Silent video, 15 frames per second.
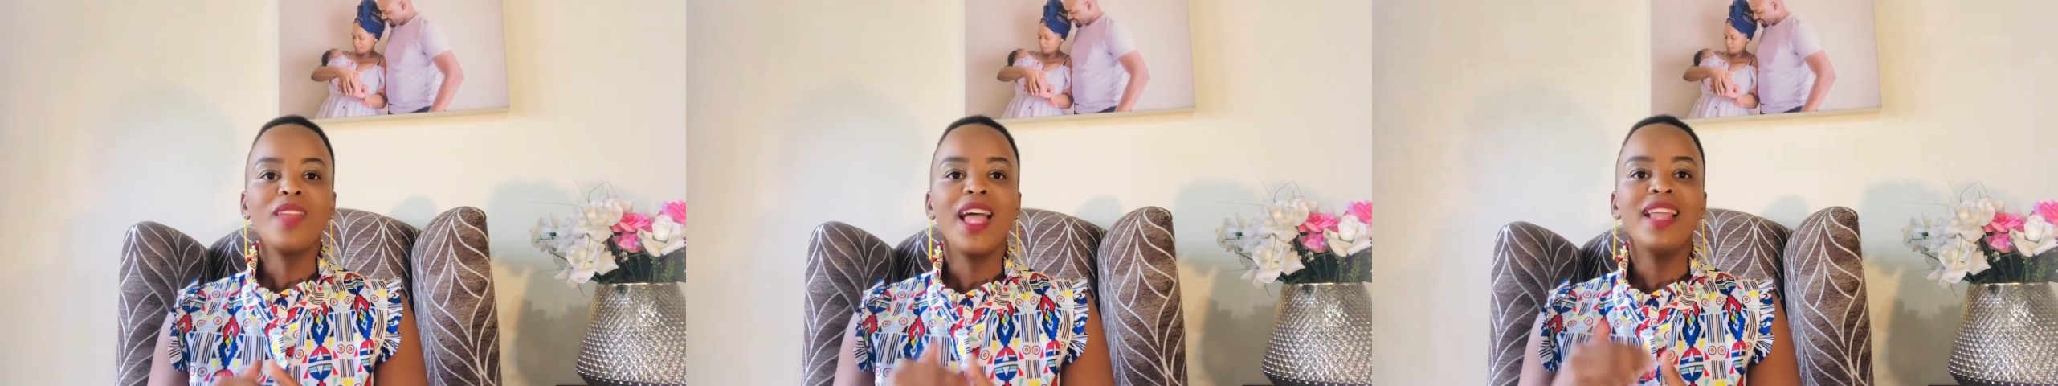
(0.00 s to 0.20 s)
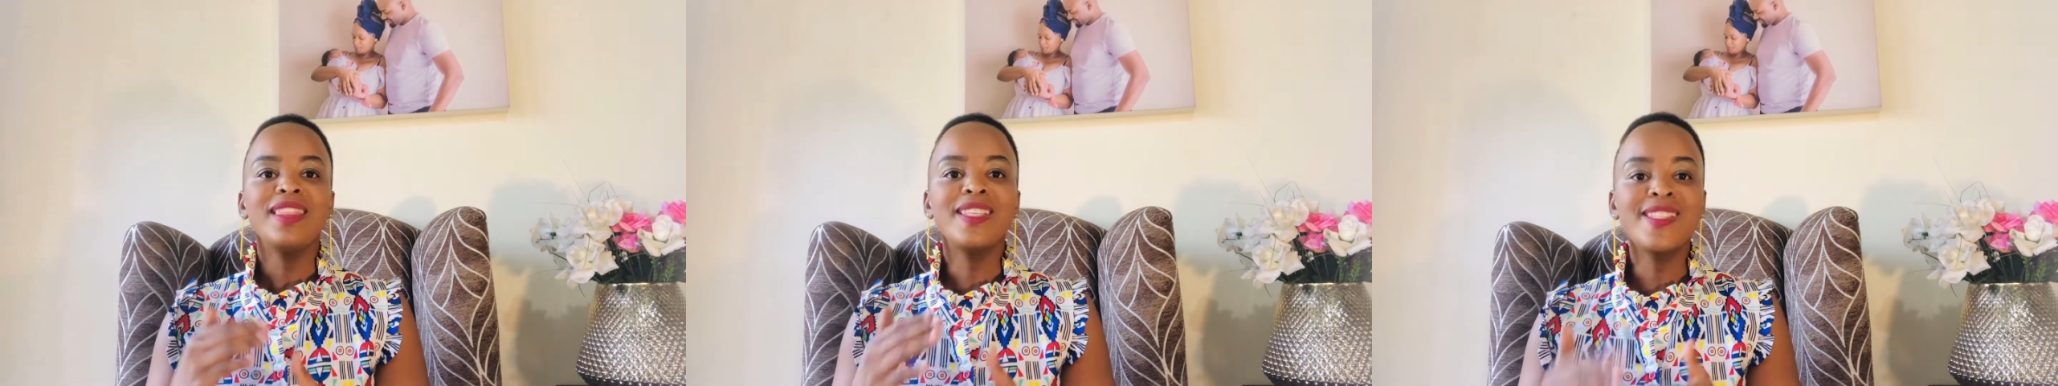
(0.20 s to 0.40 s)

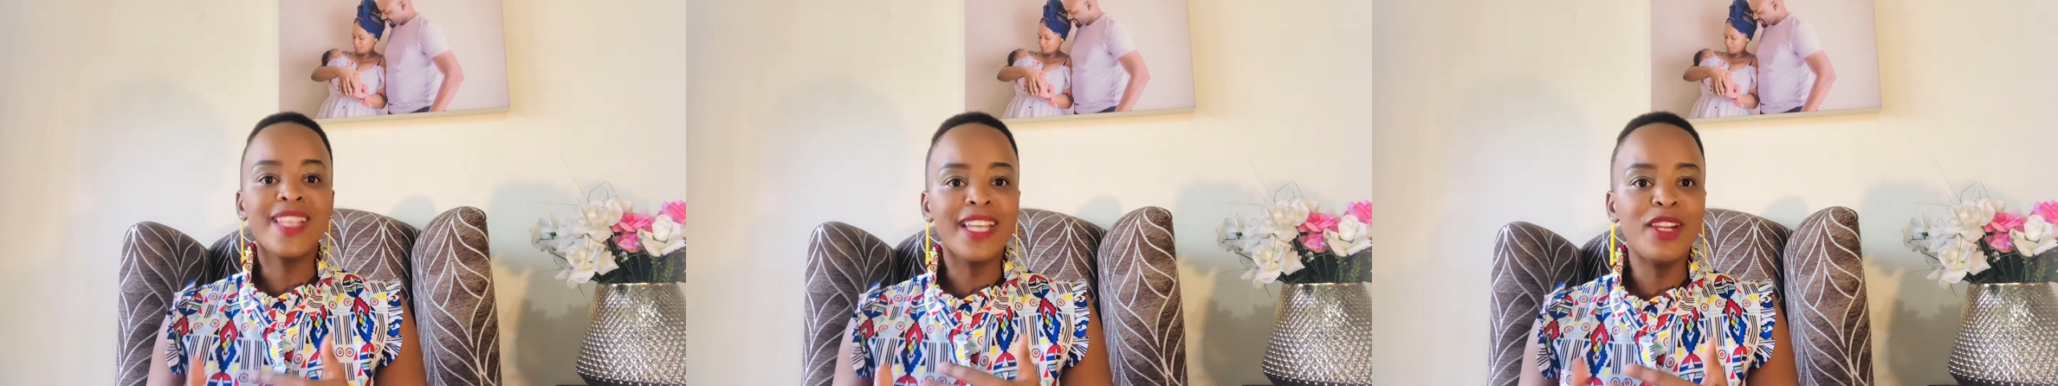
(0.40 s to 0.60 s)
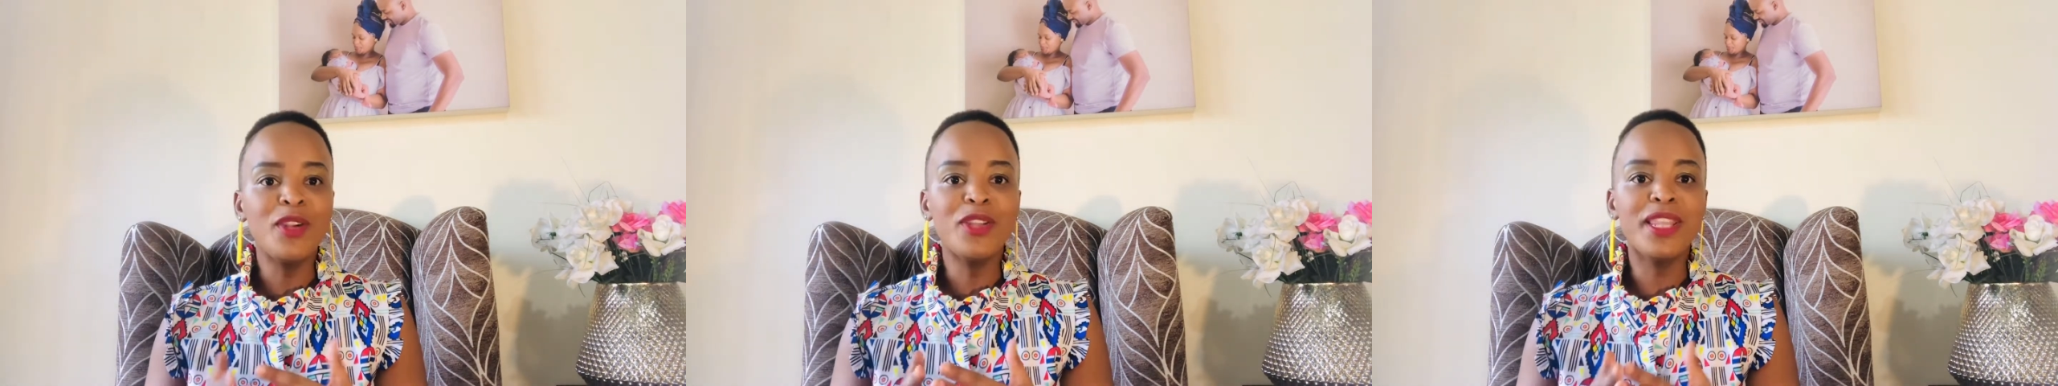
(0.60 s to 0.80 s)
The
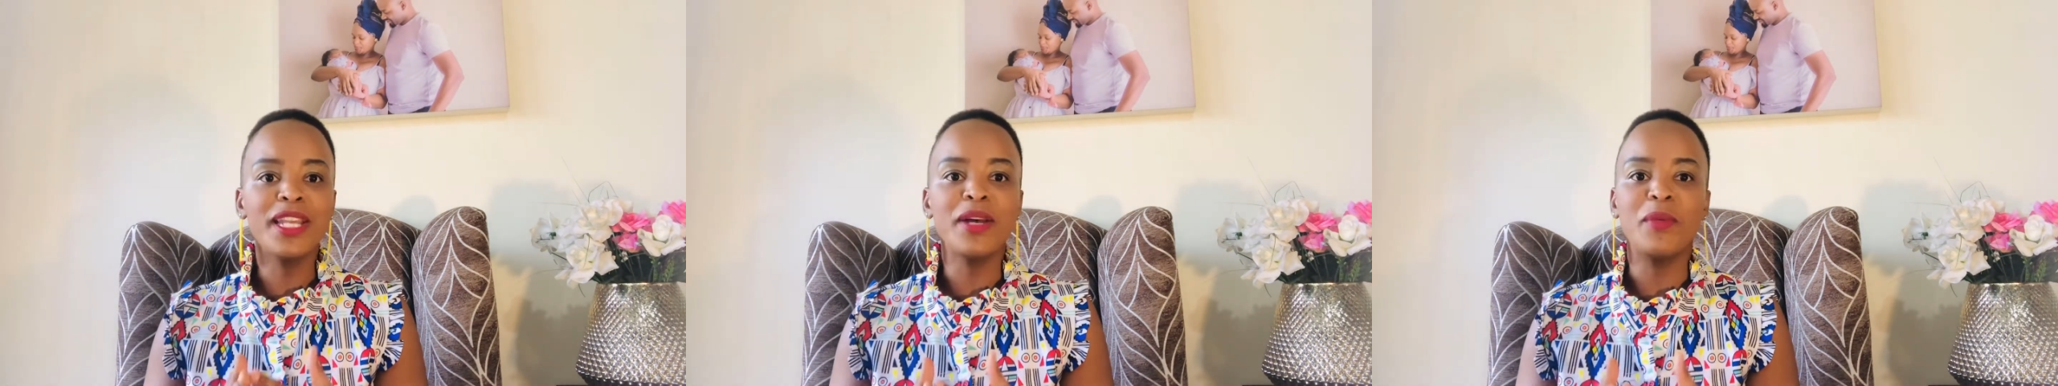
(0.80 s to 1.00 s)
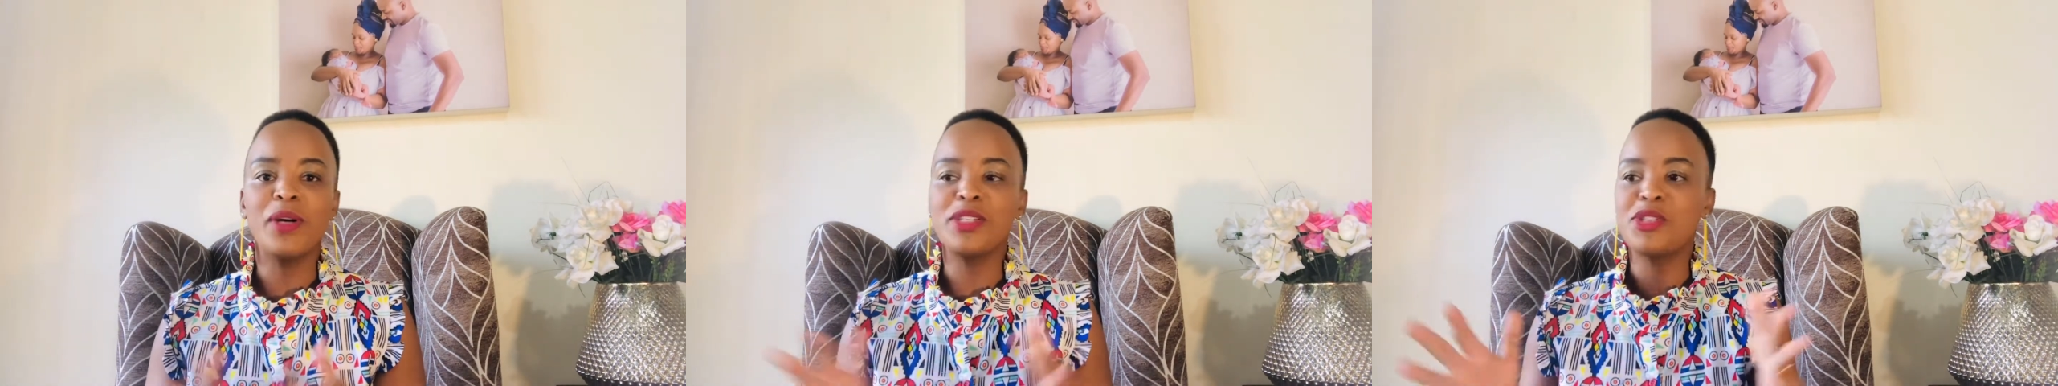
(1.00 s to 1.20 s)
second law that I
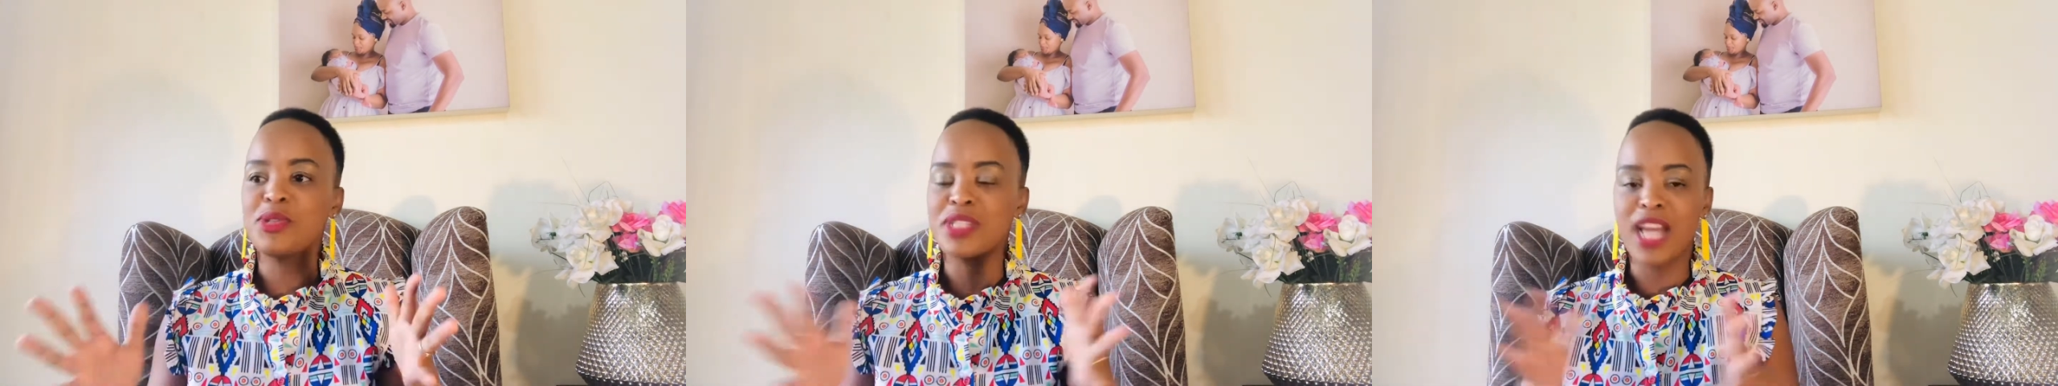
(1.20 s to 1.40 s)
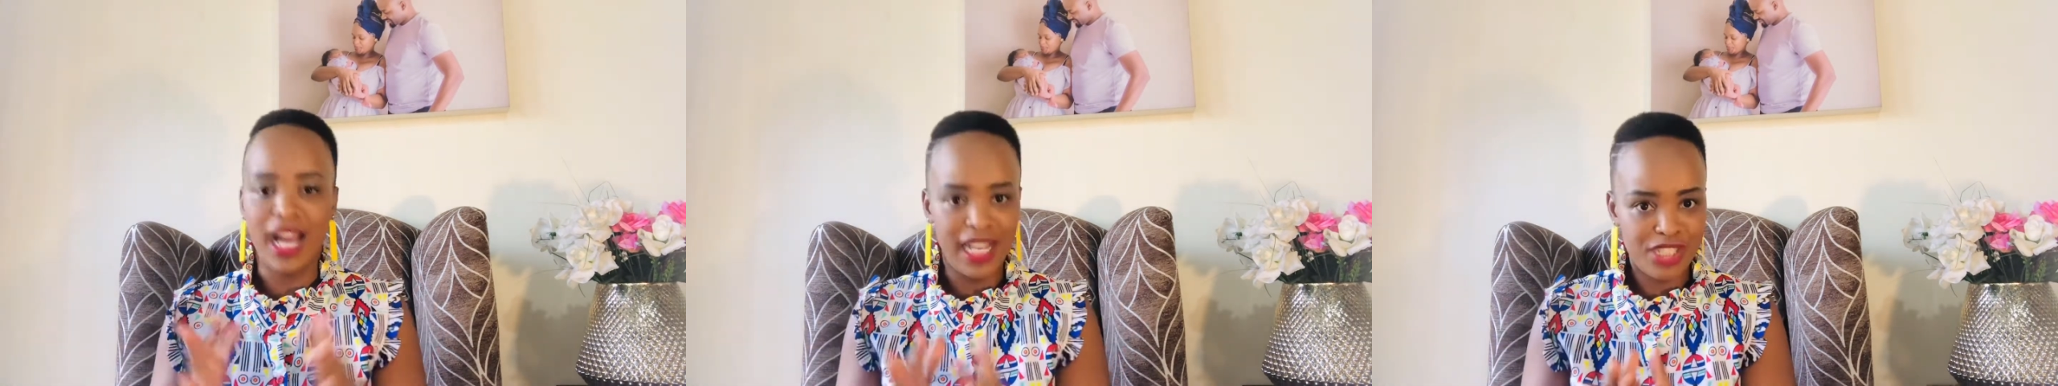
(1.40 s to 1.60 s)
want to
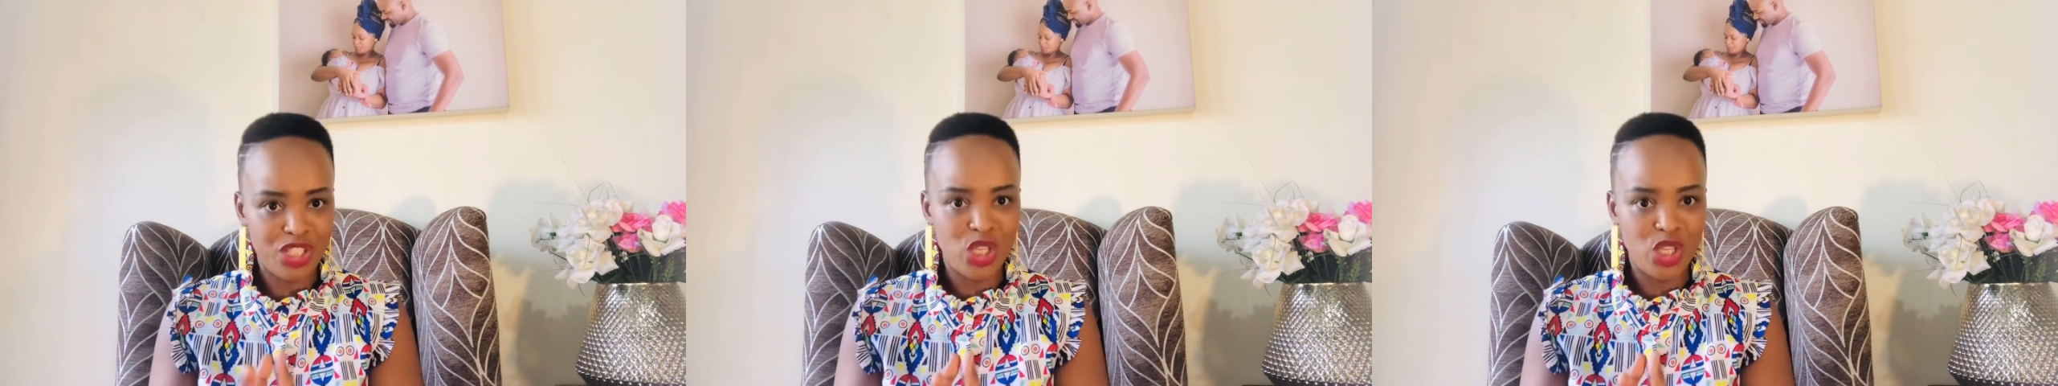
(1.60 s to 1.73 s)
touch